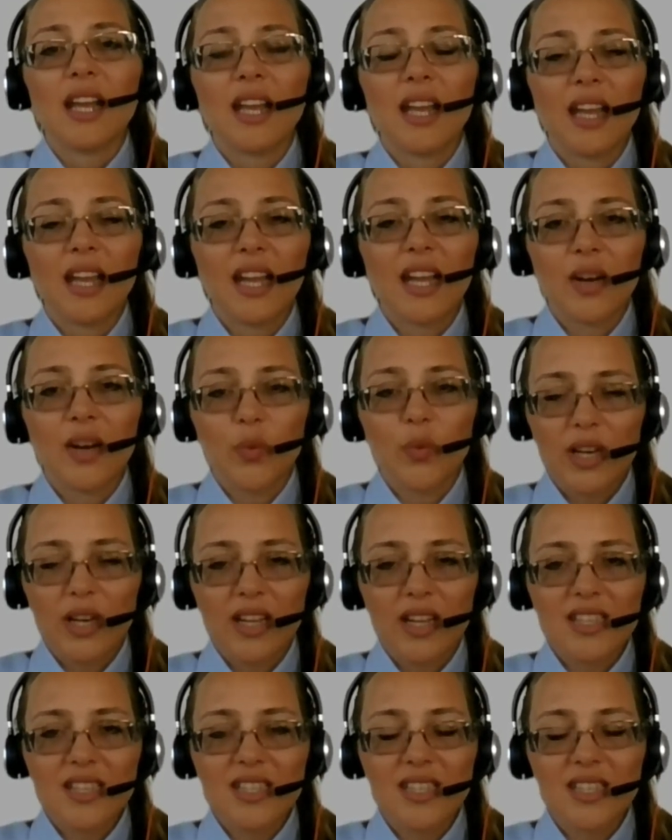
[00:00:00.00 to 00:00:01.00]
And when
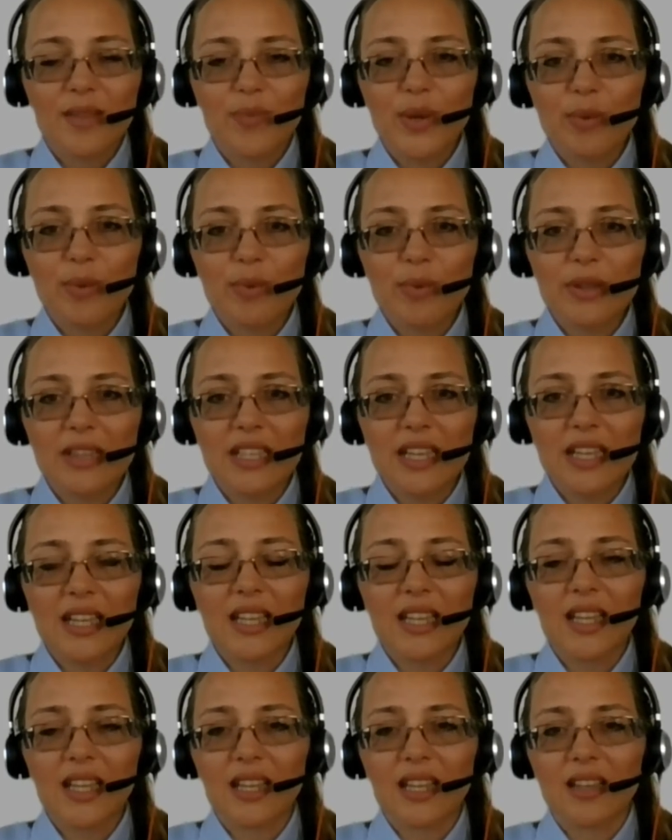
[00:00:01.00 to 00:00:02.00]
I see people
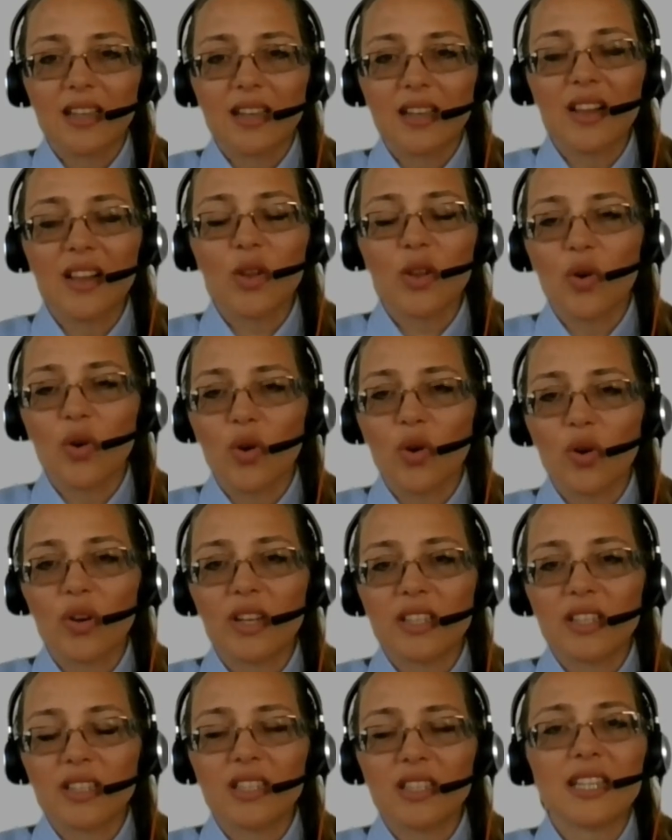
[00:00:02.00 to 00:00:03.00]
drinking
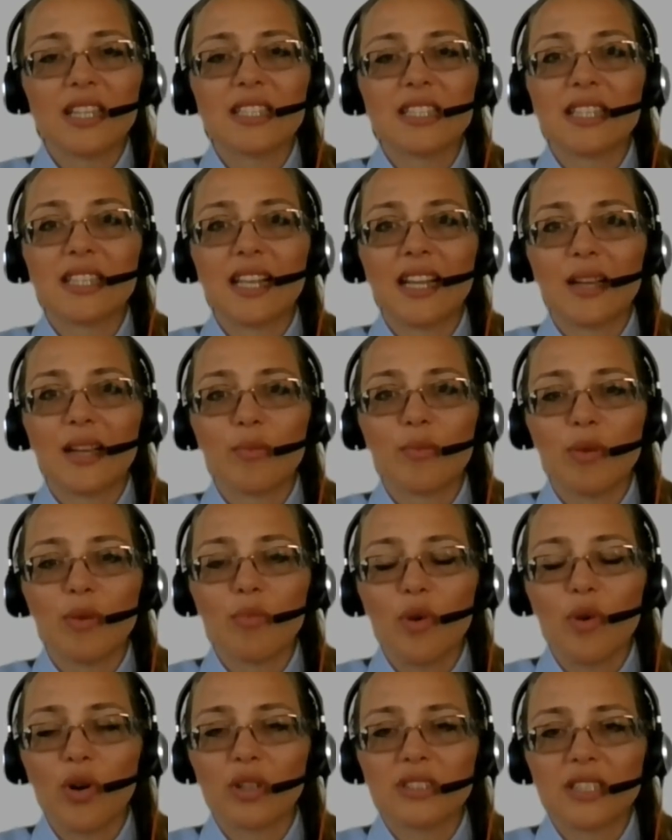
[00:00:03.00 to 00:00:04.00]
alcoholic drinks like
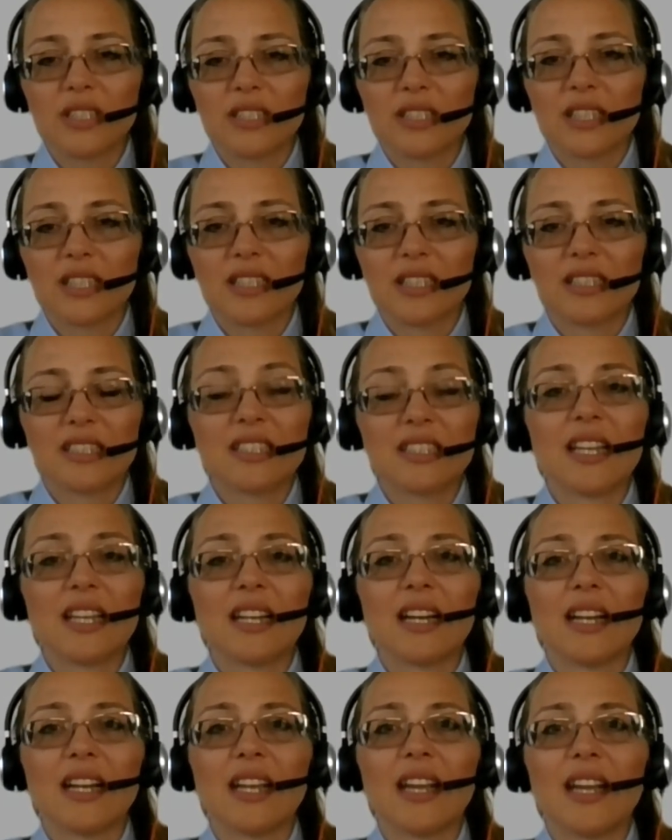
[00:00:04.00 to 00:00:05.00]
mimosas at
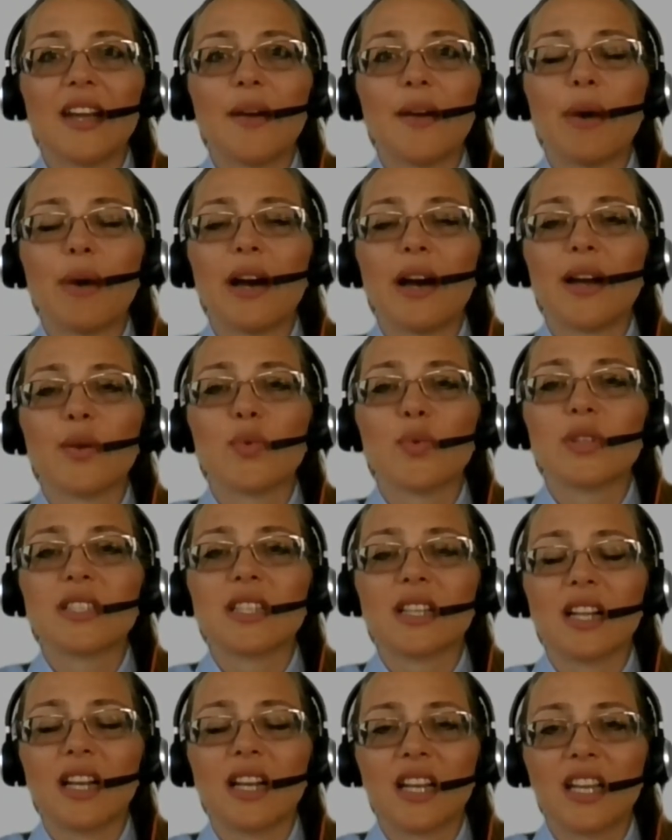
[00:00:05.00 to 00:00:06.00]
10 a.m., I
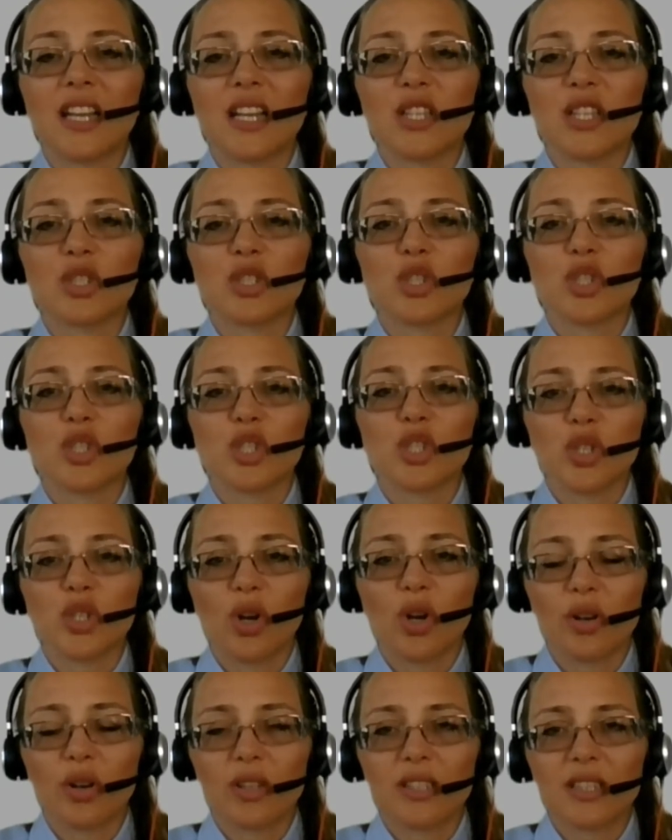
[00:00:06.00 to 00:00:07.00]
was like in
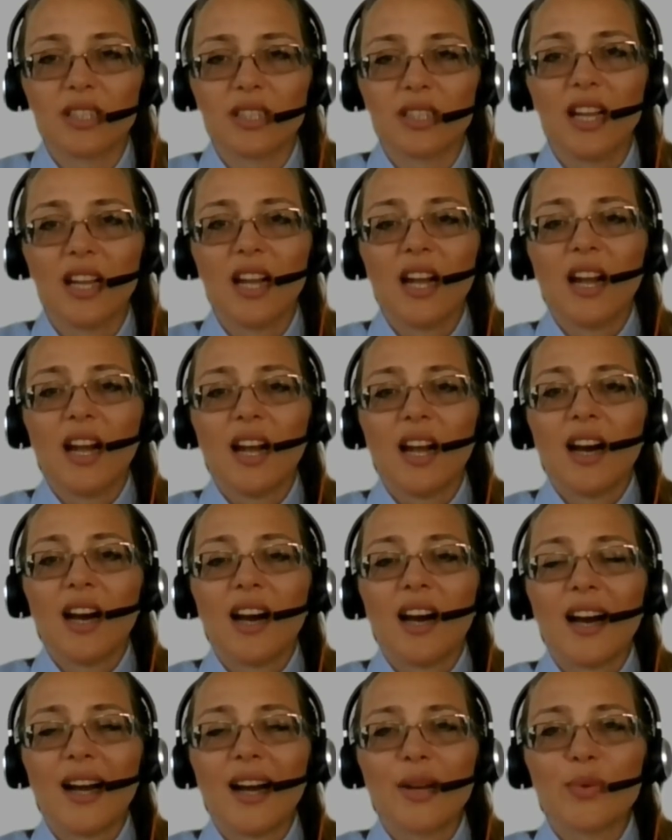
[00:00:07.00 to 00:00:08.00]
shock
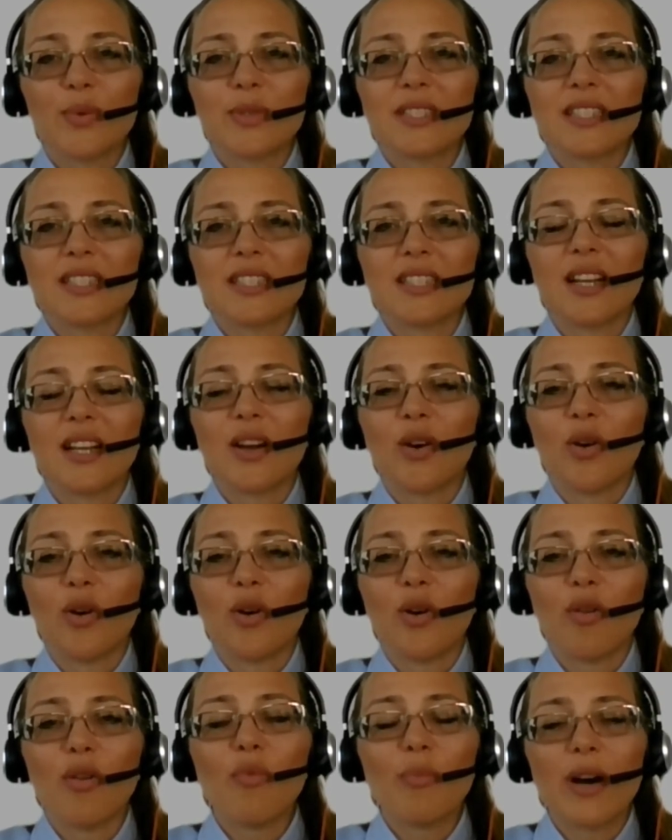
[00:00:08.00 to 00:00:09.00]
I was like,
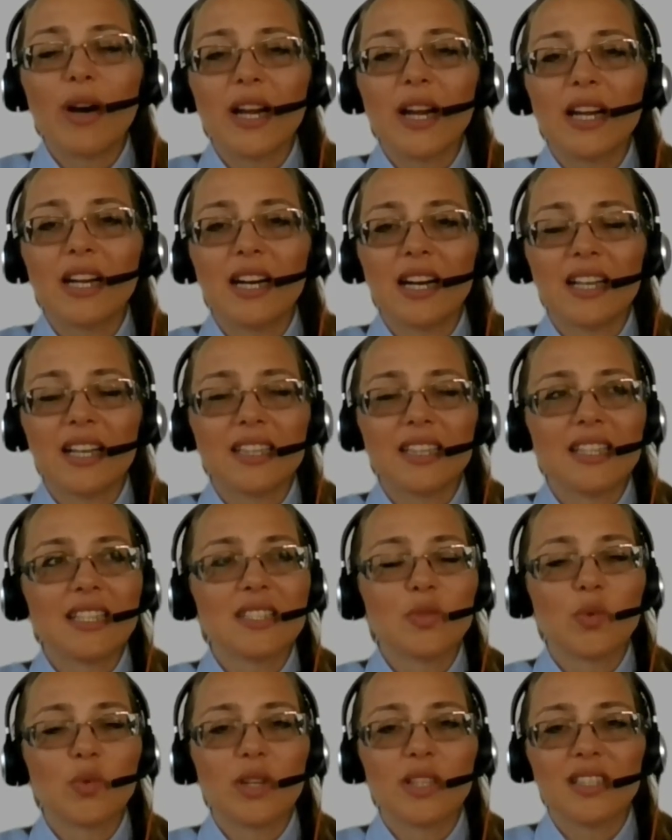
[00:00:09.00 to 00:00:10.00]
oh my
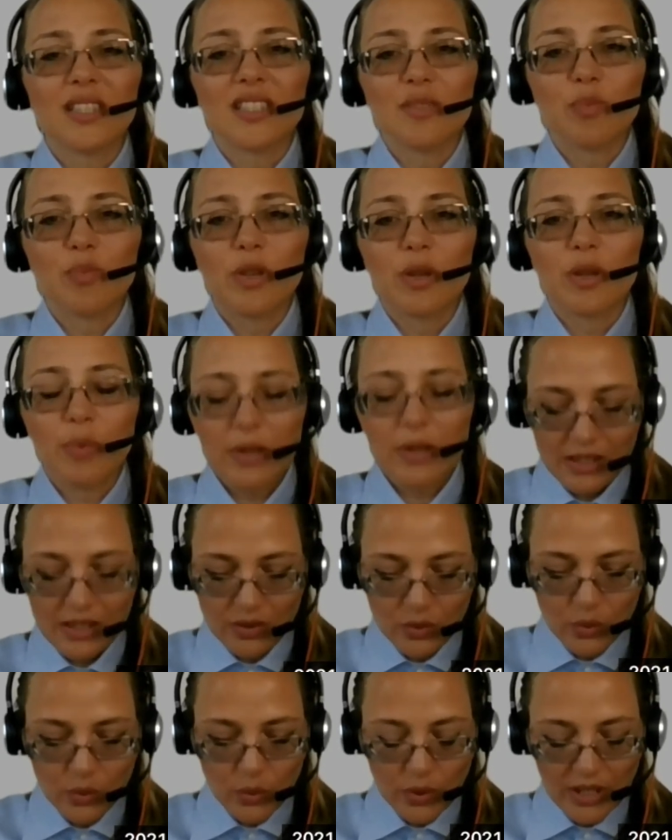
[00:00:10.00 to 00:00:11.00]
goodness, what these people
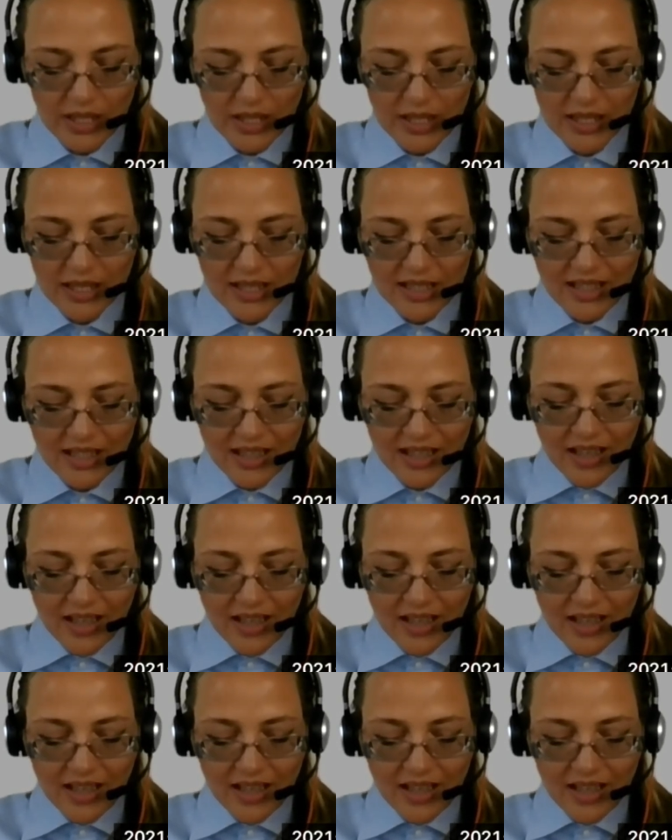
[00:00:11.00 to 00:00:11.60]
are doing.